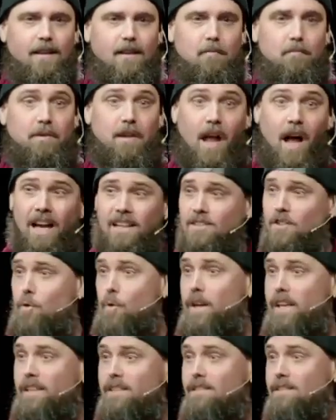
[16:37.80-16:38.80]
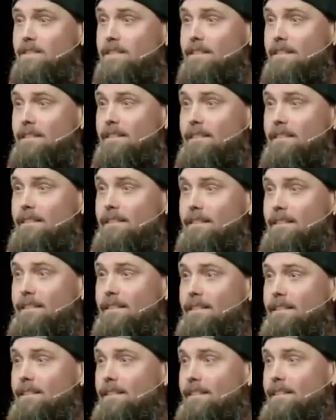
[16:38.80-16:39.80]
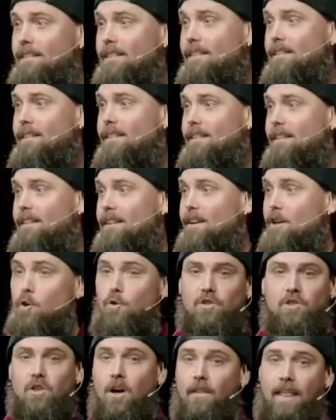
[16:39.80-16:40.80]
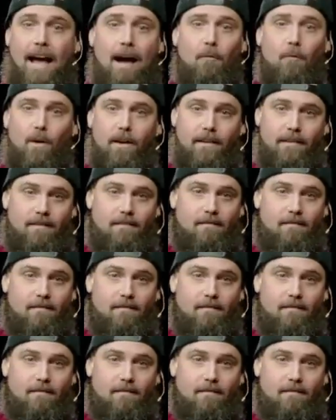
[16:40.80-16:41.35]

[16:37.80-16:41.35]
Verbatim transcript: Plot twist. Who saw that one?